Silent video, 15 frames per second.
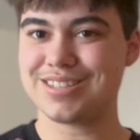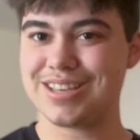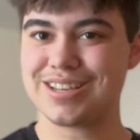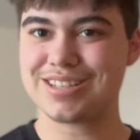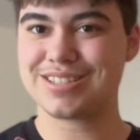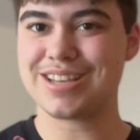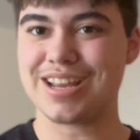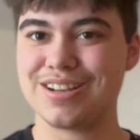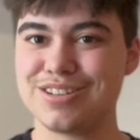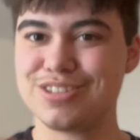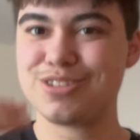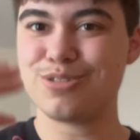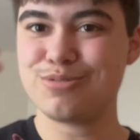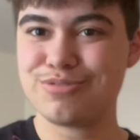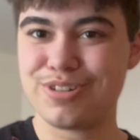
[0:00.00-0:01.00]
extend
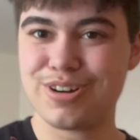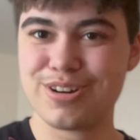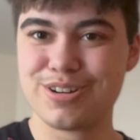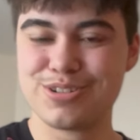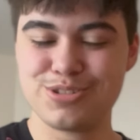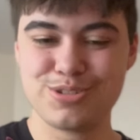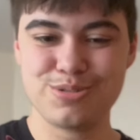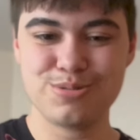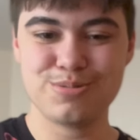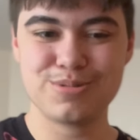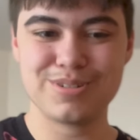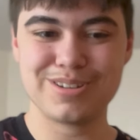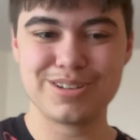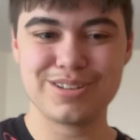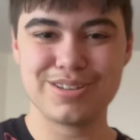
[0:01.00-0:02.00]
so far to
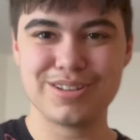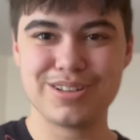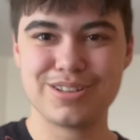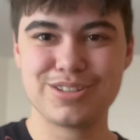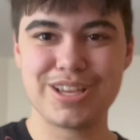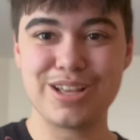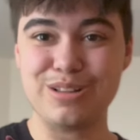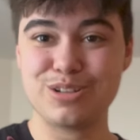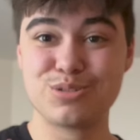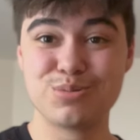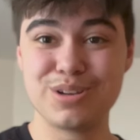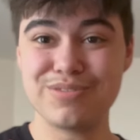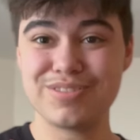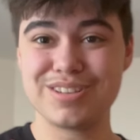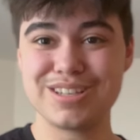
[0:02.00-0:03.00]
Taylor
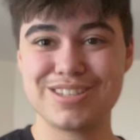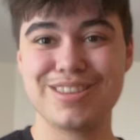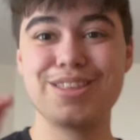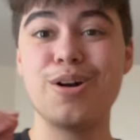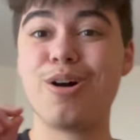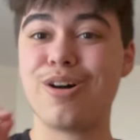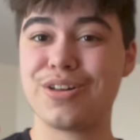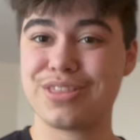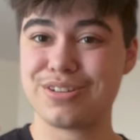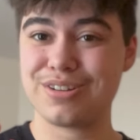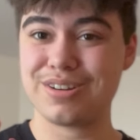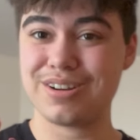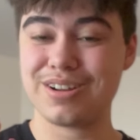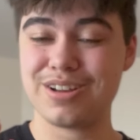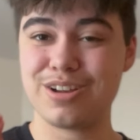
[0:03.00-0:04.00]
Swift is the
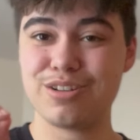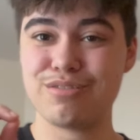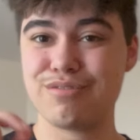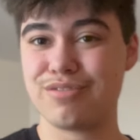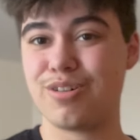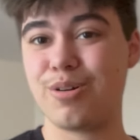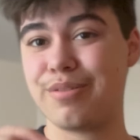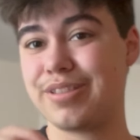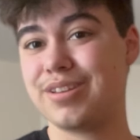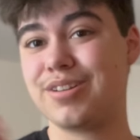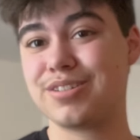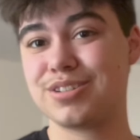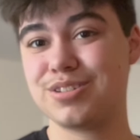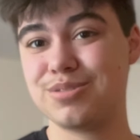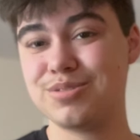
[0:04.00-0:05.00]
author of All the
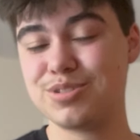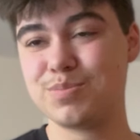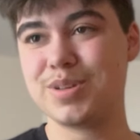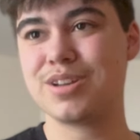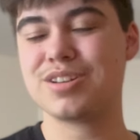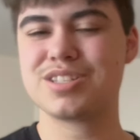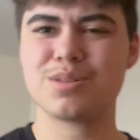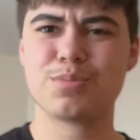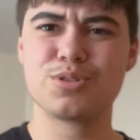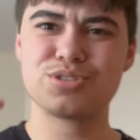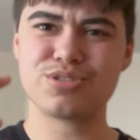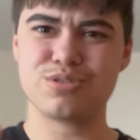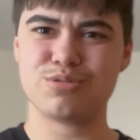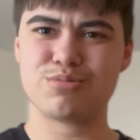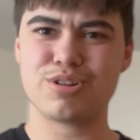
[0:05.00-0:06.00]
Young Dudes, because the
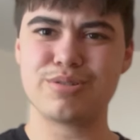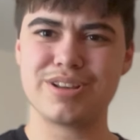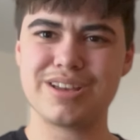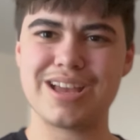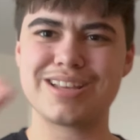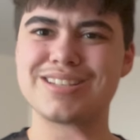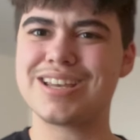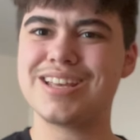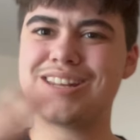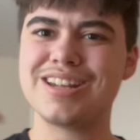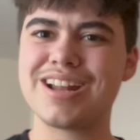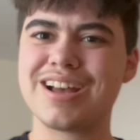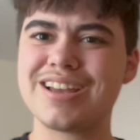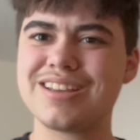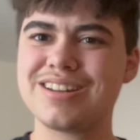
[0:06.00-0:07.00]
person who wrote it has
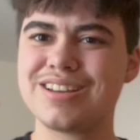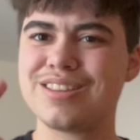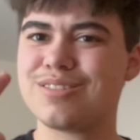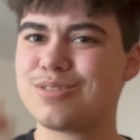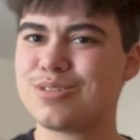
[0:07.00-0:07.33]
89 in their